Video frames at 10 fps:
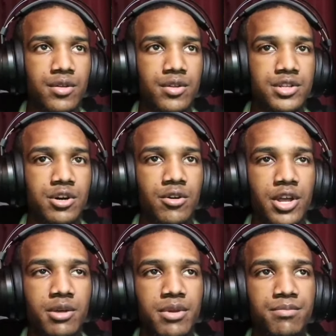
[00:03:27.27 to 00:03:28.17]
Don't
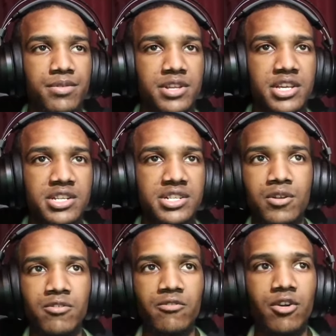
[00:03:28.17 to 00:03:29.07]
hit me,
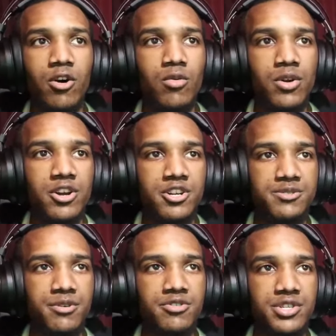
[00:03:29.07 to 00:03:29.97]
please. Roll where you're
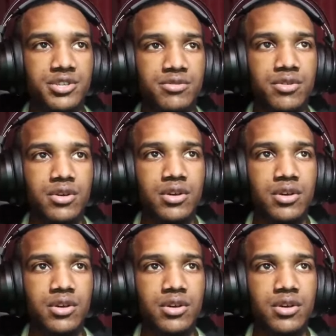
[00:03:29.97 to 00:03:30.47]
supposed to.